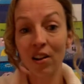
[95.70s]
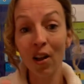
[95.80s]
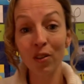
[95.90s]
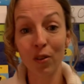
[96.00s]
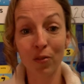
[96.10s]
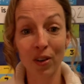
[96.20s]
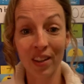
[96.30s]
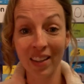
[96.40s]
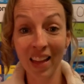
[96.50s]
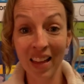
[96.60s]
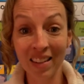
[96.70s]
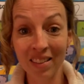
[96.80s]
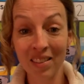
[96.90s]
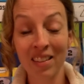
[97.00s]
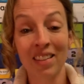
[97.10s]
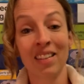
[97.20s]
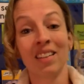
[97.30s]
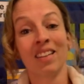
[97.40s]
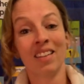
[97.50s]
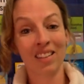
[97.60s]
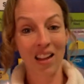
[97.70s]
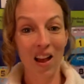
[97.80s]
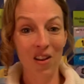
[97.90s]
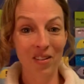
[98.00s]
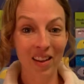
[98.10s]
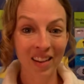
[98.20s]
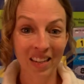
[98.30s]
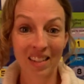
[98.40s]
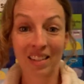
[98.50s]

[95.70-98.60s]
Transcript: all over again. All right.